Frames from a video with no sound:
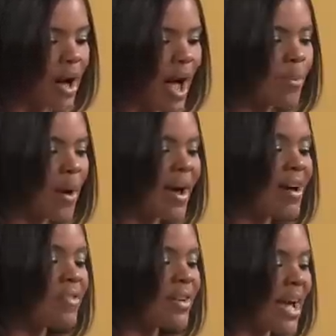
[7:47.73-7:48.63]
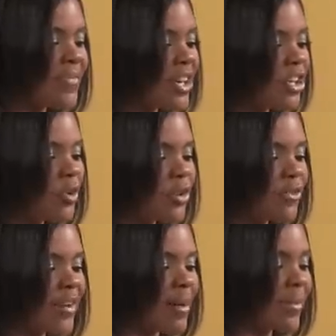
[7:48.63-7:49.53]
I pray every night that you and
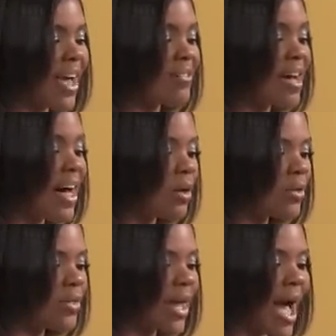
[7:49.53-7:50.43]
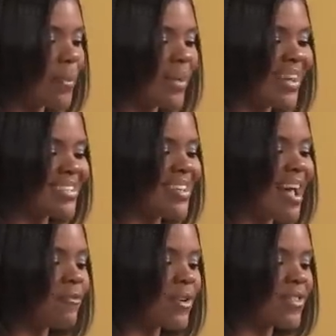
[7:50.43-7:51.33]
your family have health, happiness, and
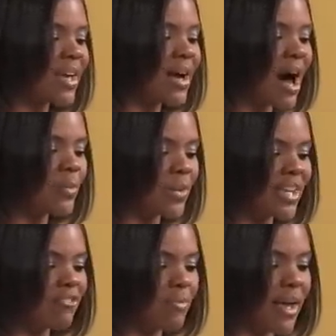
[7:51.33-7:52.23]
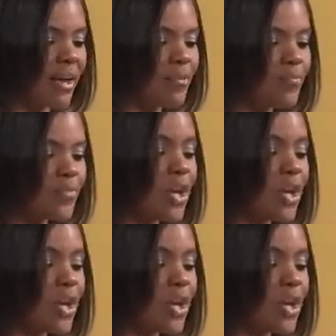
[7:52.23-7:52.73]
everything God would give me.